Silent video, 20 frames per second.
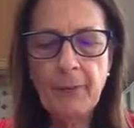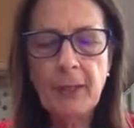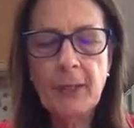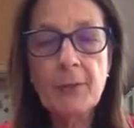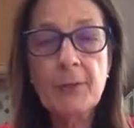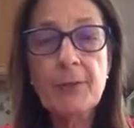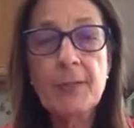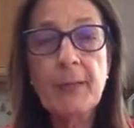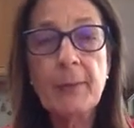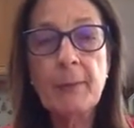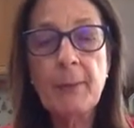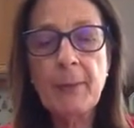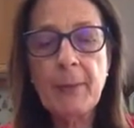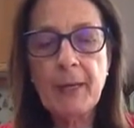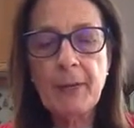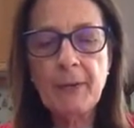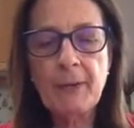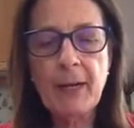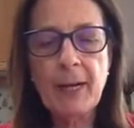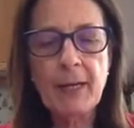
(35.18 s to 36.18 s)
Here's some of
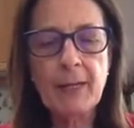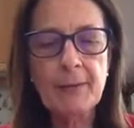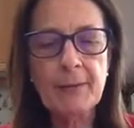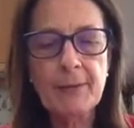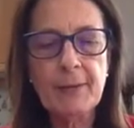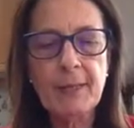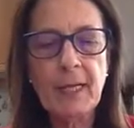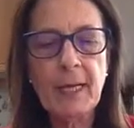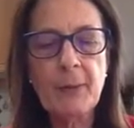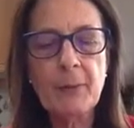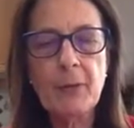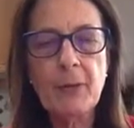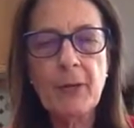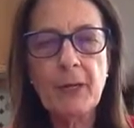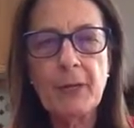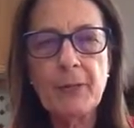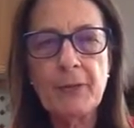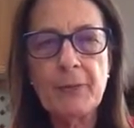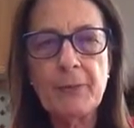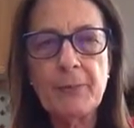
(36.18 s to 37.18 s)
my rocks that I
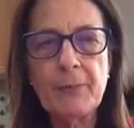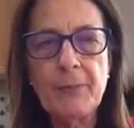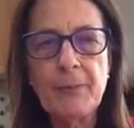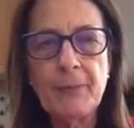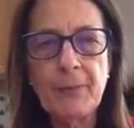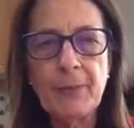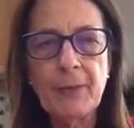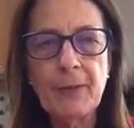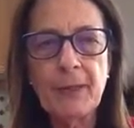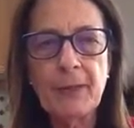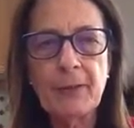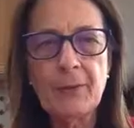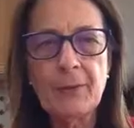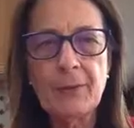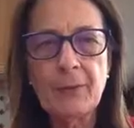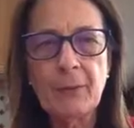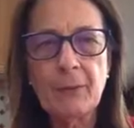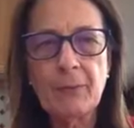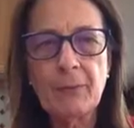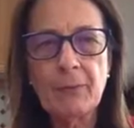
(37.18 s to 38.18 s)
brought home.
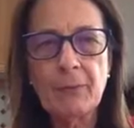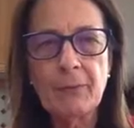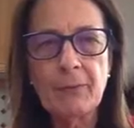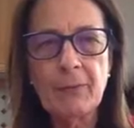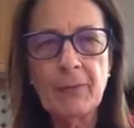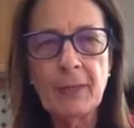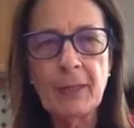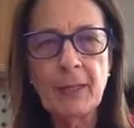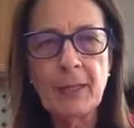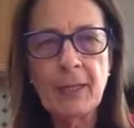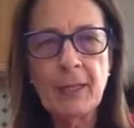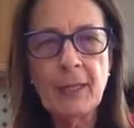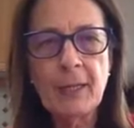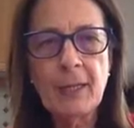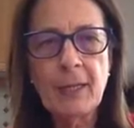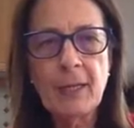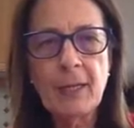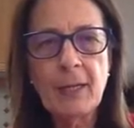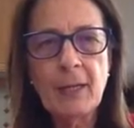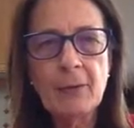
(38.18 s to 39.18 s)
There's a
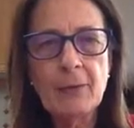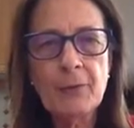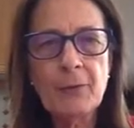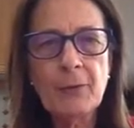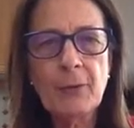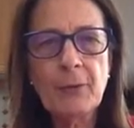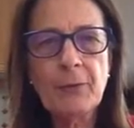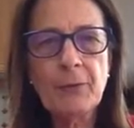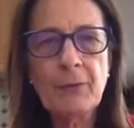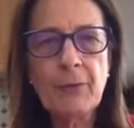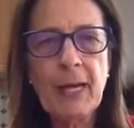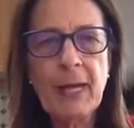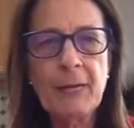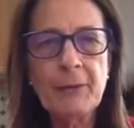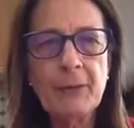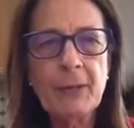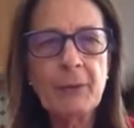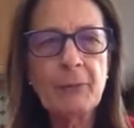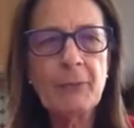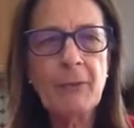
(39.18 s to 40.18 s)
sort of
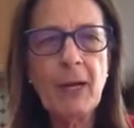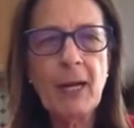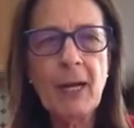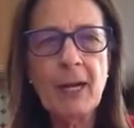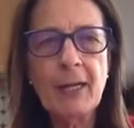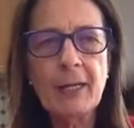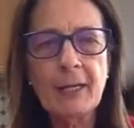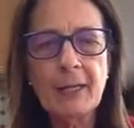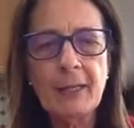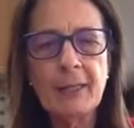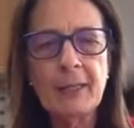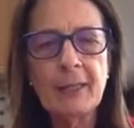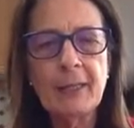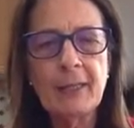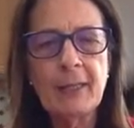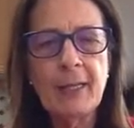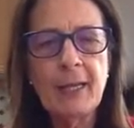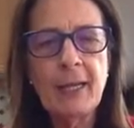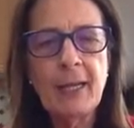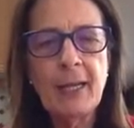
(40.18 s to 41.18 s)
rounded rock
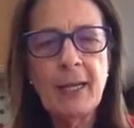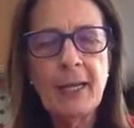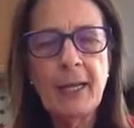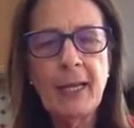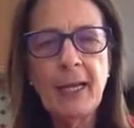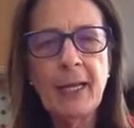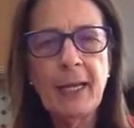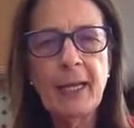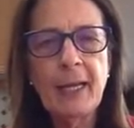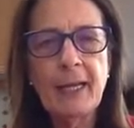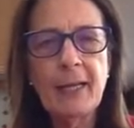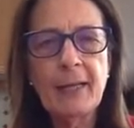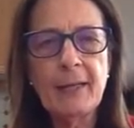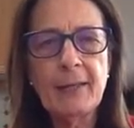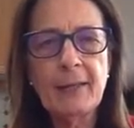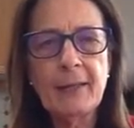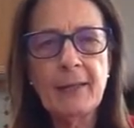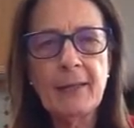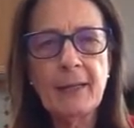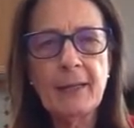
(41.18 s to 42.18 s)

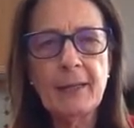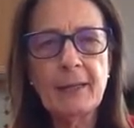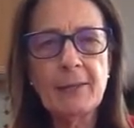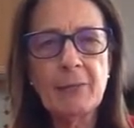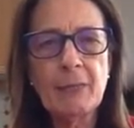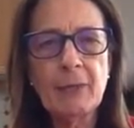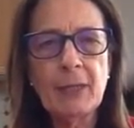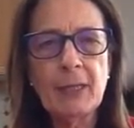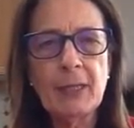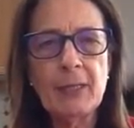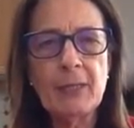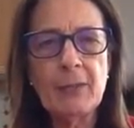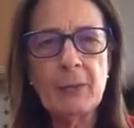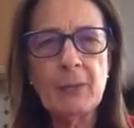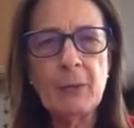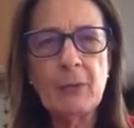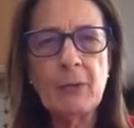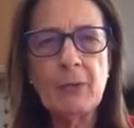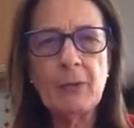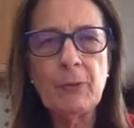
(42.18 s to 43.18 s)
and a really
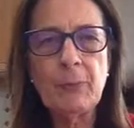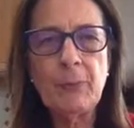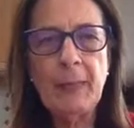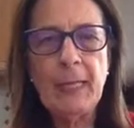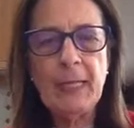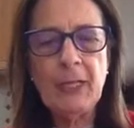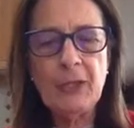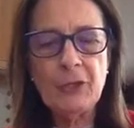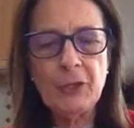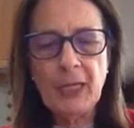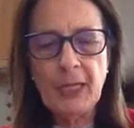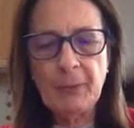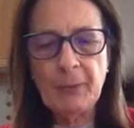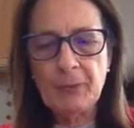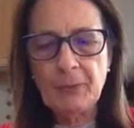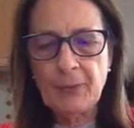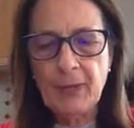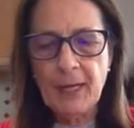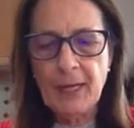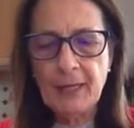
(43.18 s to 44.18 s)
smooth
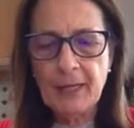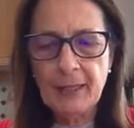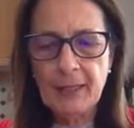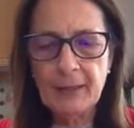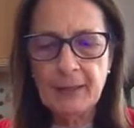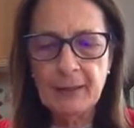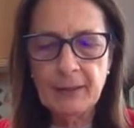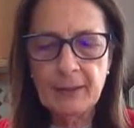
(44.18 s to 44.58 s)
pea-shaped rock.